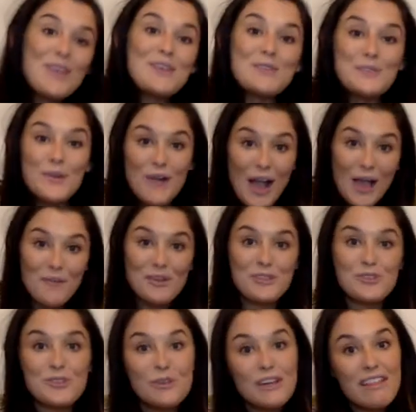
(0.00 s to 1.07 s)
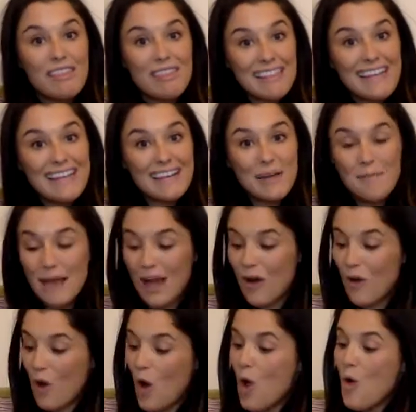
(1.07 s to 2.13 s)
So I want you to think
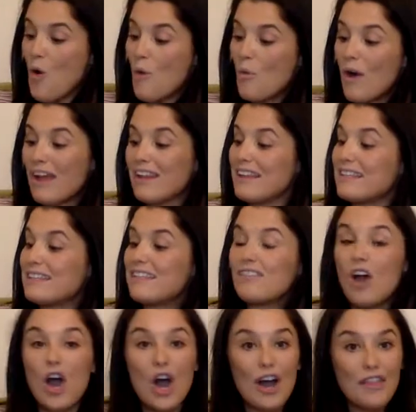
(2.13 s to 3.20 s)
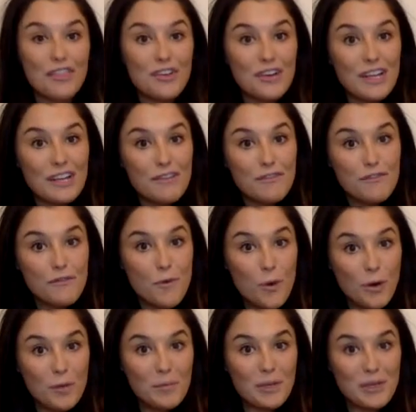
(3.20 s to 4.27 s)
about, what did the author
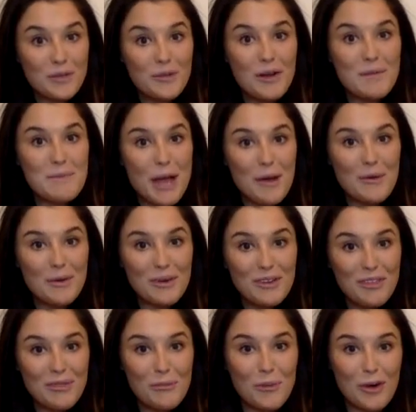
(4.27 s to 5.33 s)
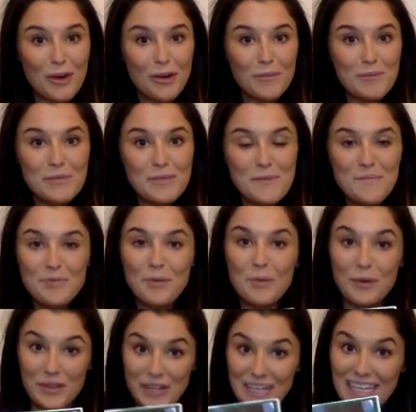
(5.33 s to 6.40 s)
inform you about earthworms?
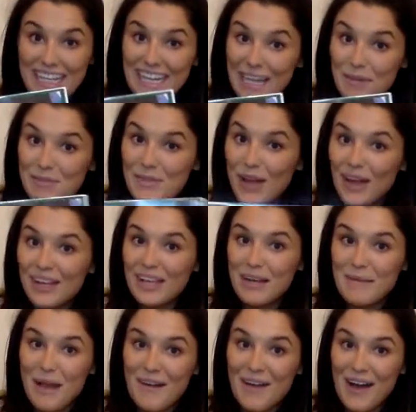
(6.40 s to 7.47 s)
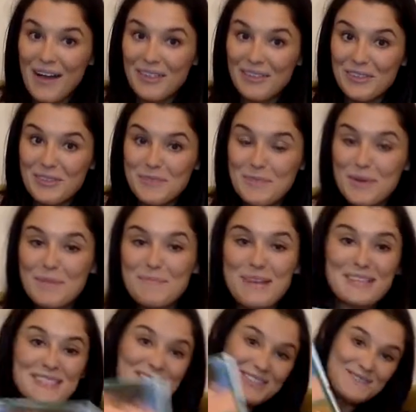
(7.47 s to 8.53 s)
We're going to keep talking about author's
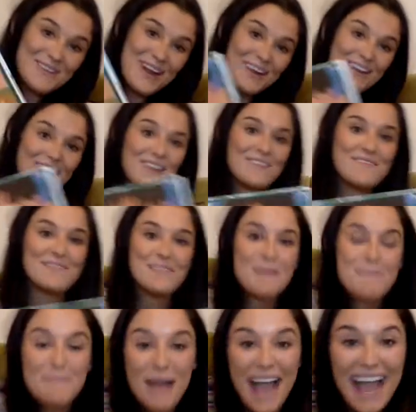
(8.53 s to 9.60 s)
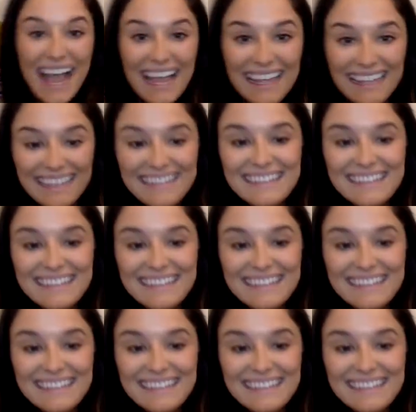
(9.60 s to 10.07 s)
purpose tomorrow. Bye.